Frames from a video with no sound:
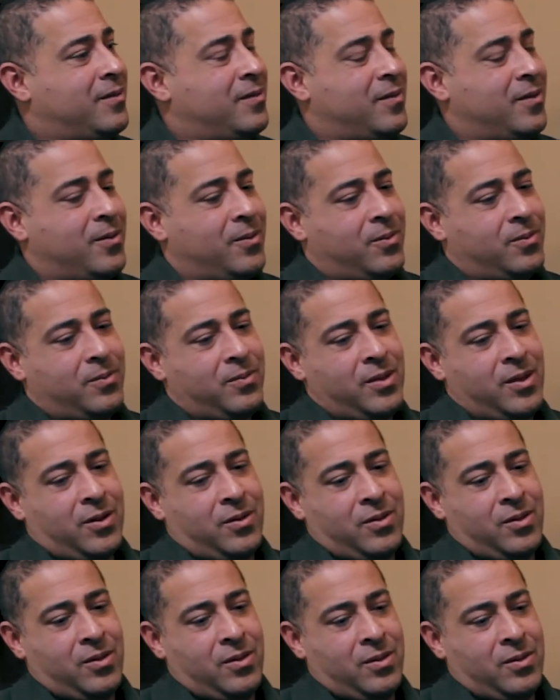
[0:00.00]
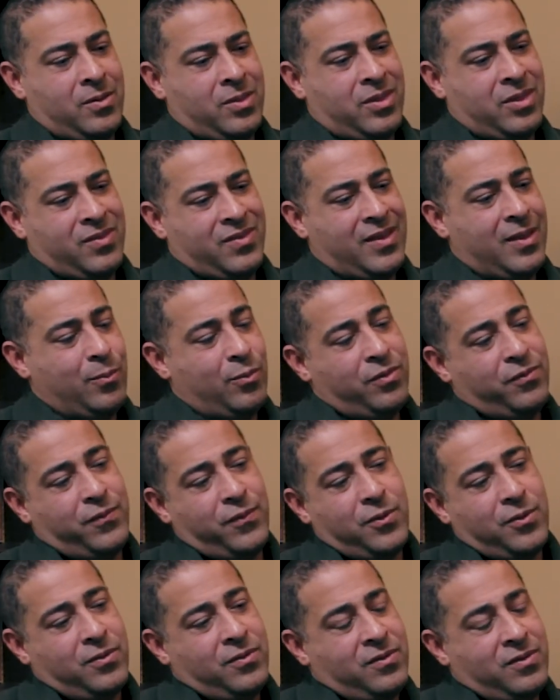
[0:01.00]
So the same with
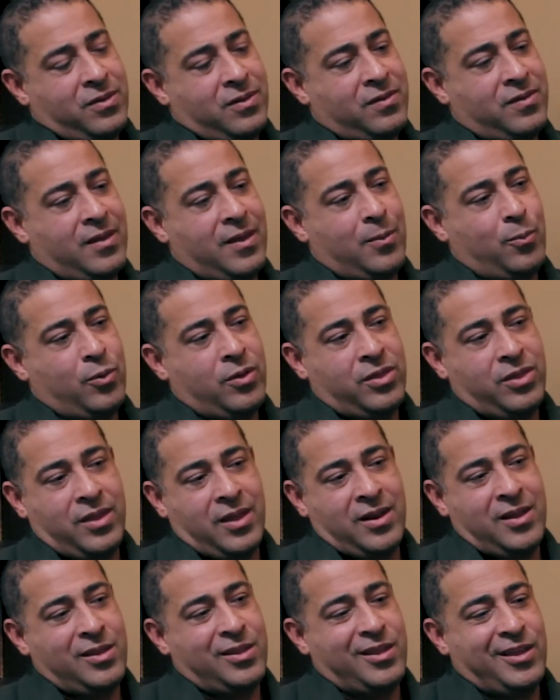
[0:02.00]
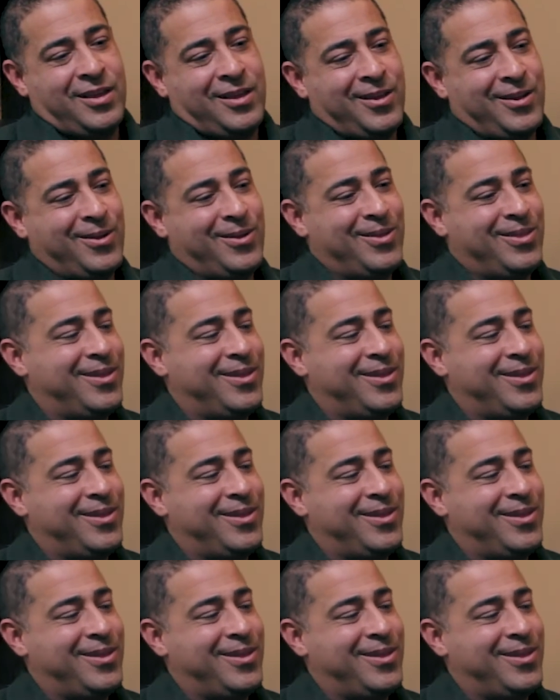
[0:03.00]
foods, the same with anything.